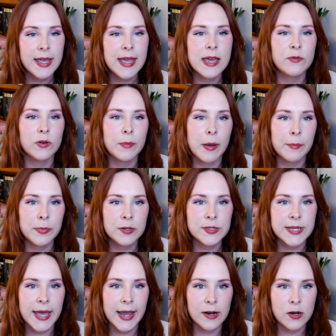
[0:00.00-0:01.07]
and remembers
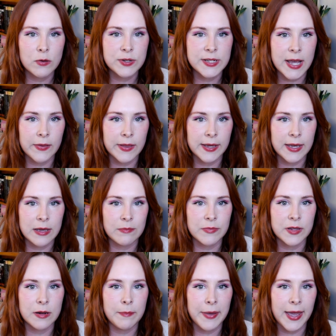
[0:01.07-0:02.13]
Harrow telling him
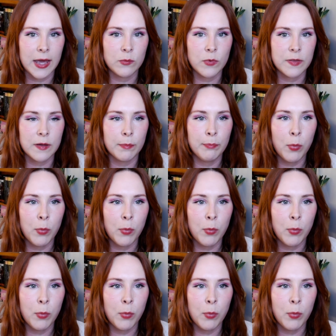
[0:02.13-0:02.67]
that a man with a